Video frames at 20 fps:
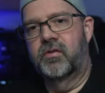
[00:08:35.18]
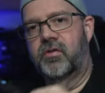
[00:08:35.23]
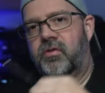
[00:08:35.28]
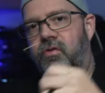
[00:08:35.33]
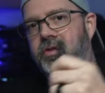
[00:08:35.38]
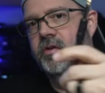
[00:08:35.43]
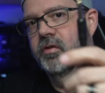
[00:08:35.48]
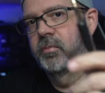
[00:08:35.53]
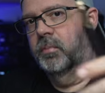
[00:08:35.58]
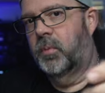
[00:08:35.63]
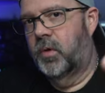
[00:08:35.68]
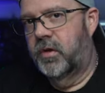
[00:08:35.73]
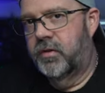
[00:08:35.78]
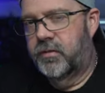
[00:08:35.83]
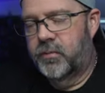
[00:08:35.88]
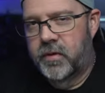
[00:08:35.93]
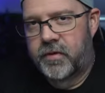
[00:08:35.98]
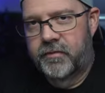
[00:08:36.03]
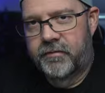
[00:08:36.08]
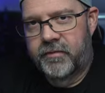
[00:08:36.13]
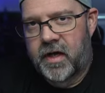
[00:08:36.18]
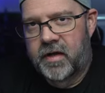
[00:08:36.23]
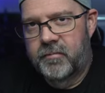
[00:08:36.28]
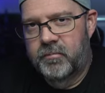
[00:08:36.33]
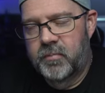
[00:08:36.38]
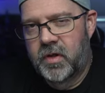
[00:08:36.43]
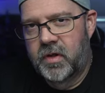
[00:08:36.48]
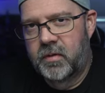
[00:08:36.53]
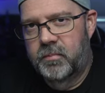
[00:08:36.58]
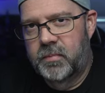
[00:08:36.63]
6.35
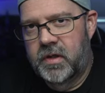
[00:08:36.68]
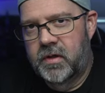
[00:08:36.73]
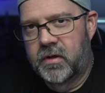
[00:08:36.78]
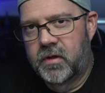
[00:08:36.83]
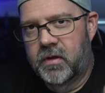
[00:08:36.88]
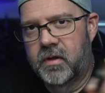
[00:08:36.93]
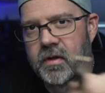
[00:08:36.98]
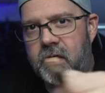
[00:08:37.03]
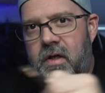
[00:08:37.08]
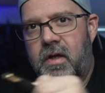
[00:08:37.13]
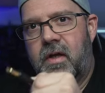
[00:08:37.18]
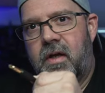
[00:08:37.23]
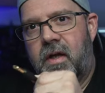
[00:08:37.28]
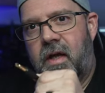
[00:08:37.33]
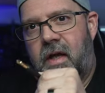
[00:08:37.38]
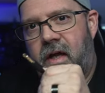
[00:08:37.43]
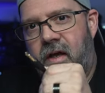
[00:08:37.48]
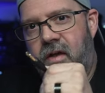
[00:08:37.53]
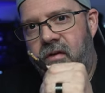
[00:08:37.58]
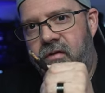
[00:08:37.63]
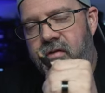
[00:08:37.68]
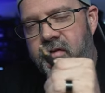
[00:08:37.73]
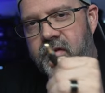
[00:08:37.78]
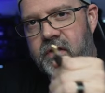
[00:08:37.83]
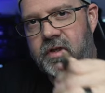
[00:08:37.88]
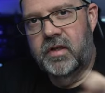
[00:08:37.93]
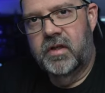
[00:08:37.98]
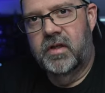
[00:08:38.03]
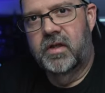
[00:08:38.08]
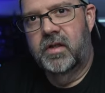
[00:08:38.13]
millimeter as
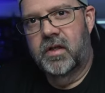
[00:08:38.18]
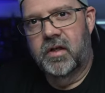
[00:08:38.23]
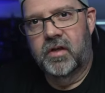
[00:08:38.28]
the